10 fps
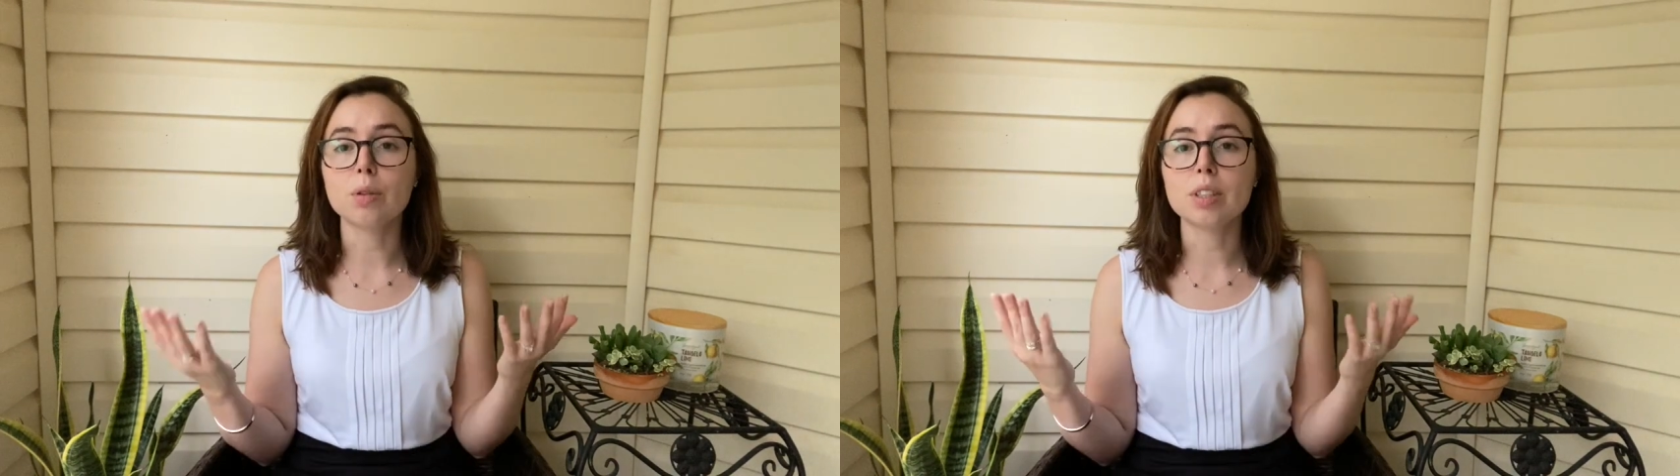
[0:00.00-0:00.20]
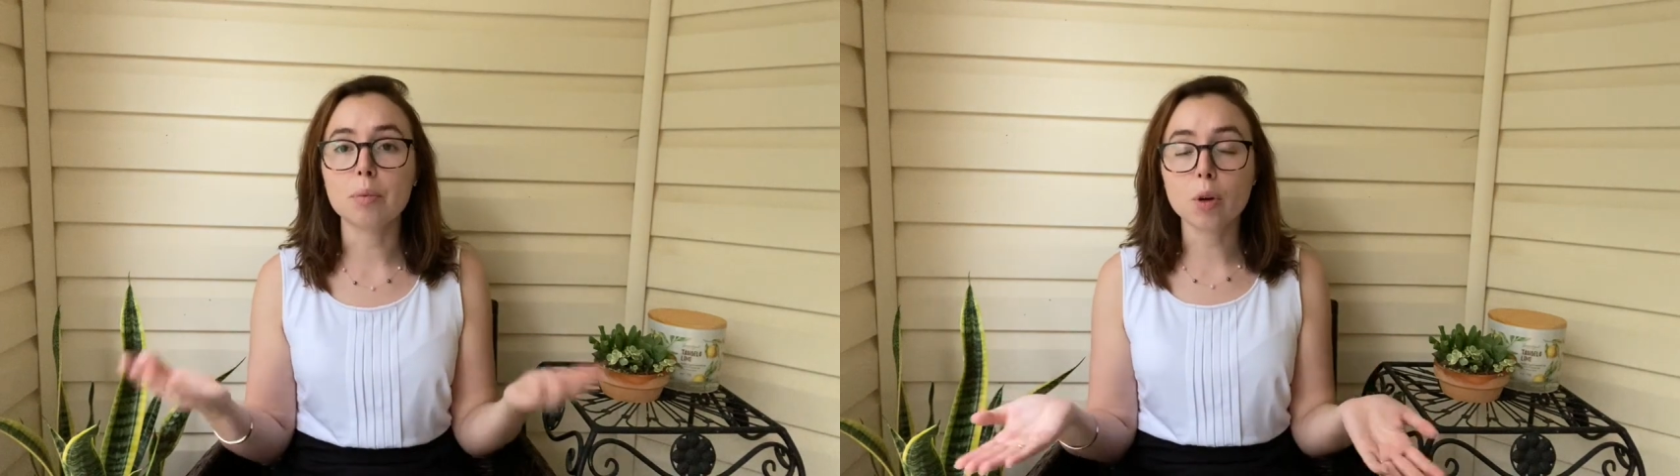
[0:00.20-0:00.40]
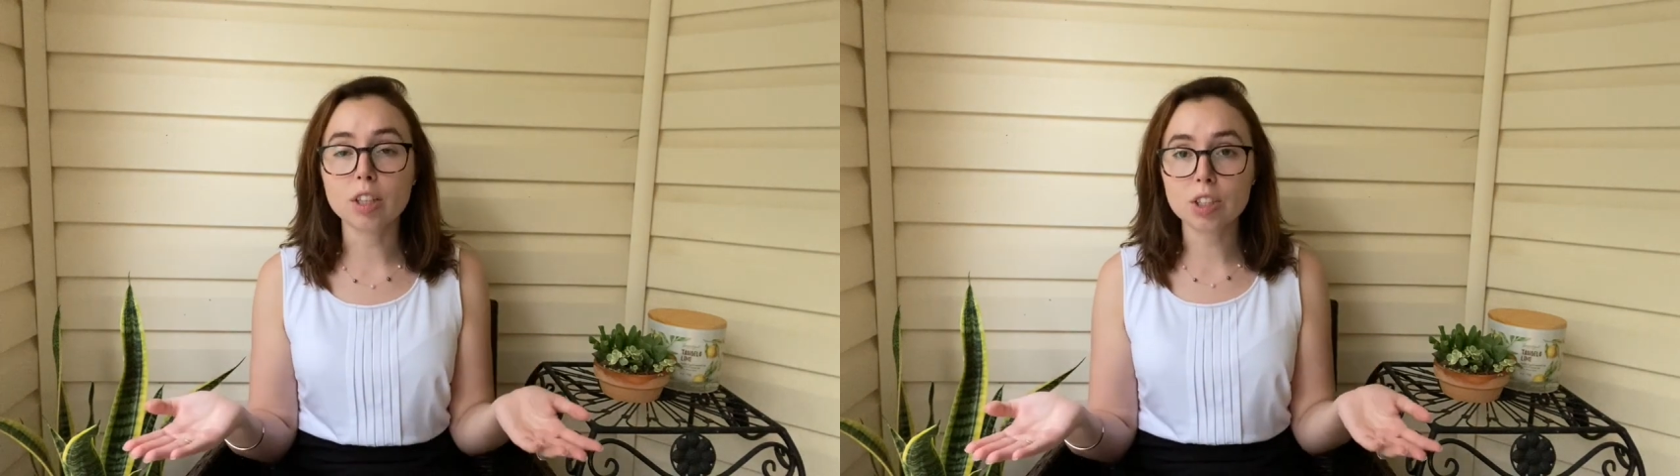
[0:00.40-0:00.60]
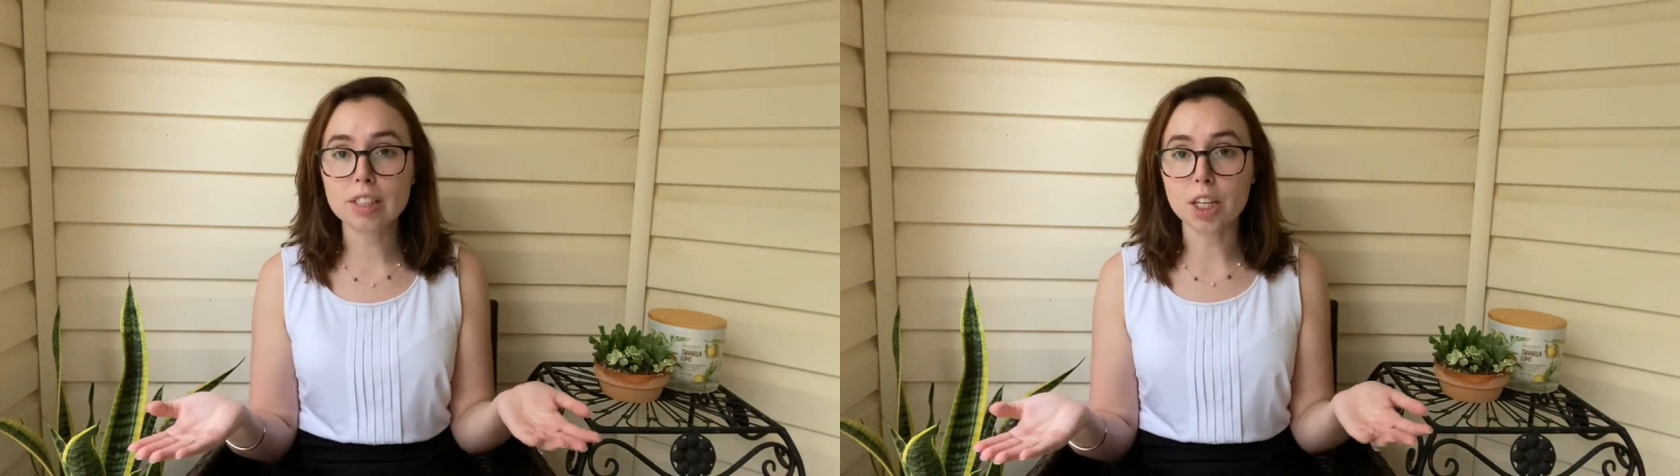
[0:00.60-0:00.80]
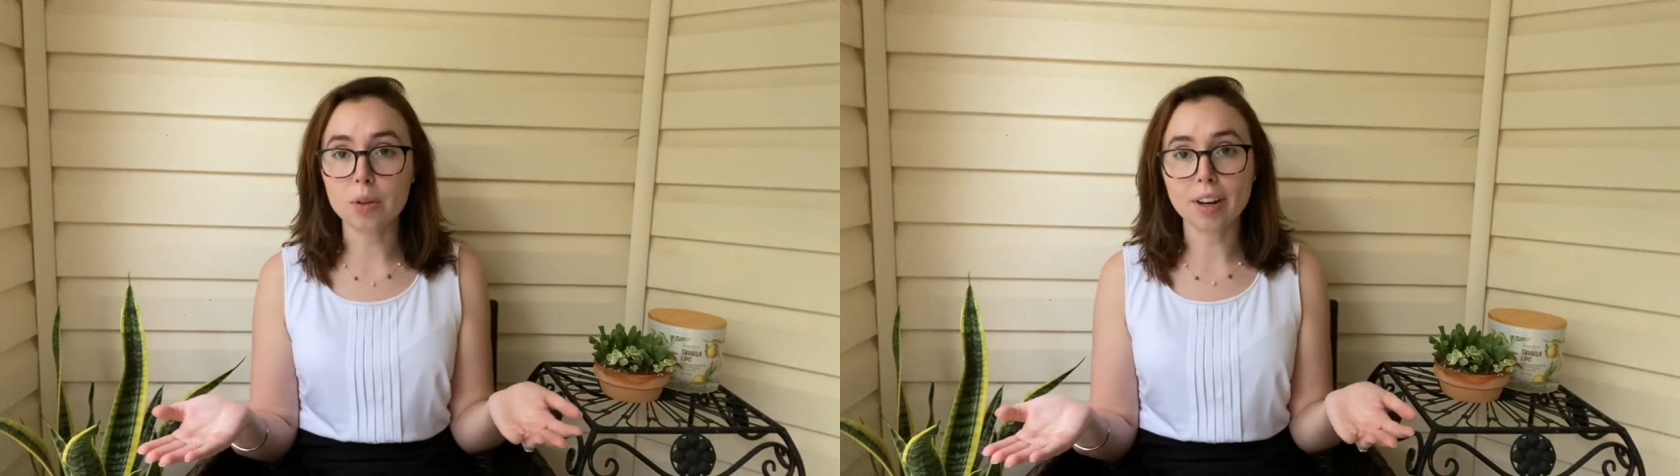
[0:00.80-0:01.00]
Some questions
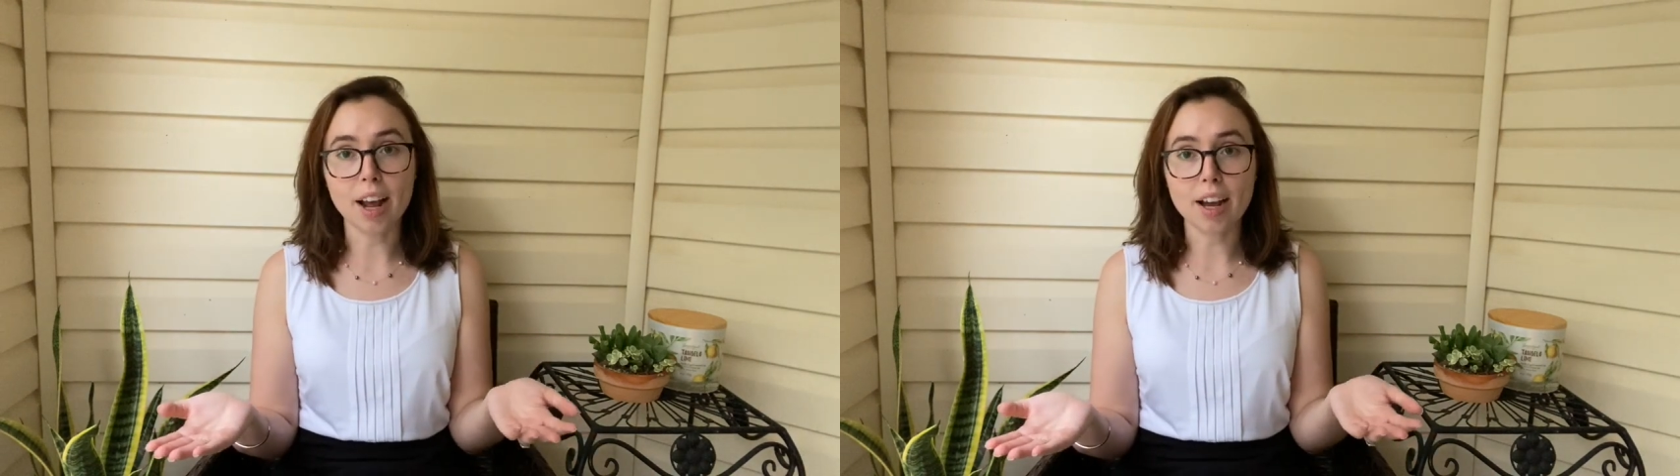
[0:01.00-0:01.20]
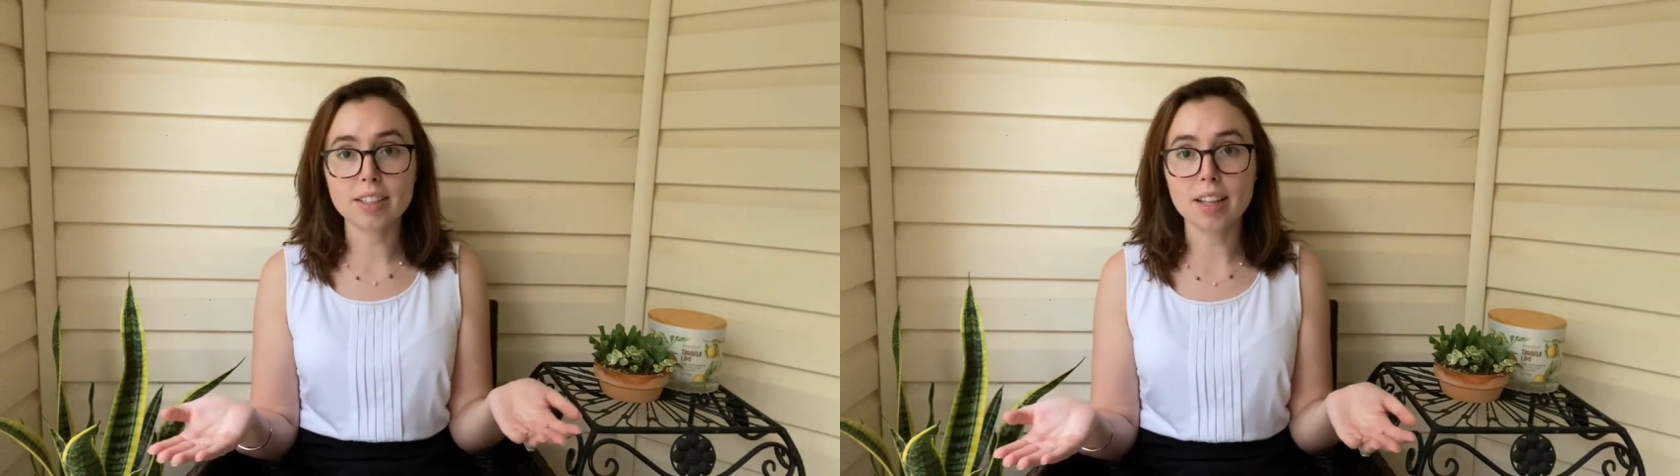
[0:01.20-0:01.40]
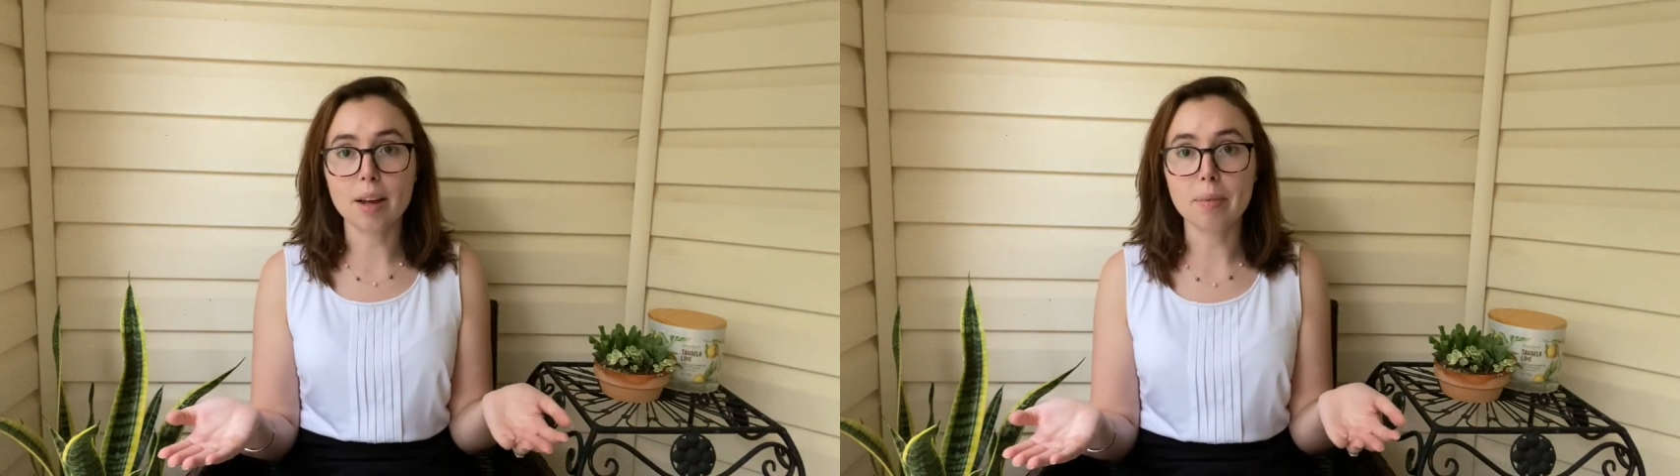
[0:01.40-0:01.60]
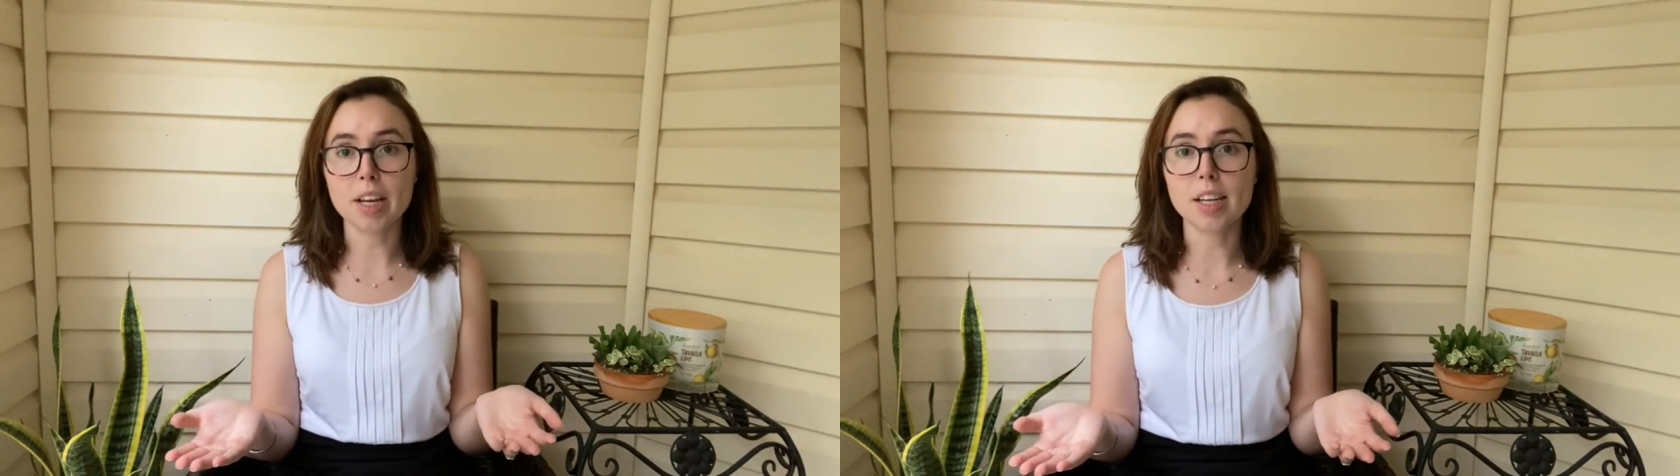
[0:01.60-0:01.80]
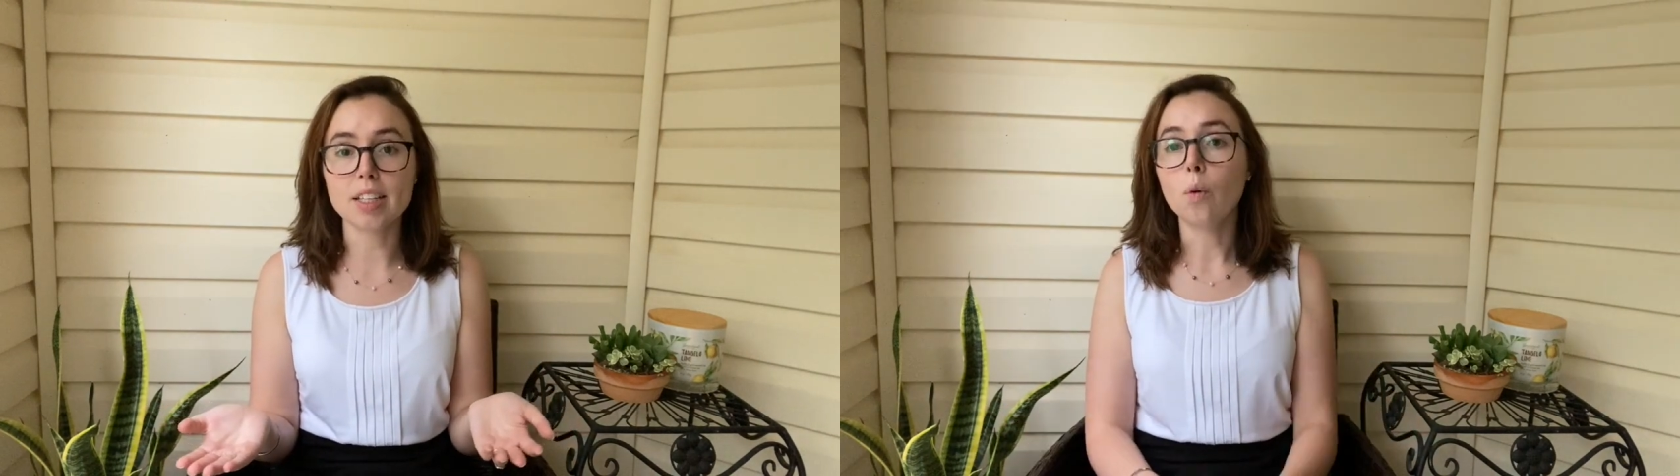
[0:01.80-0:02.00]
that you can ask them is,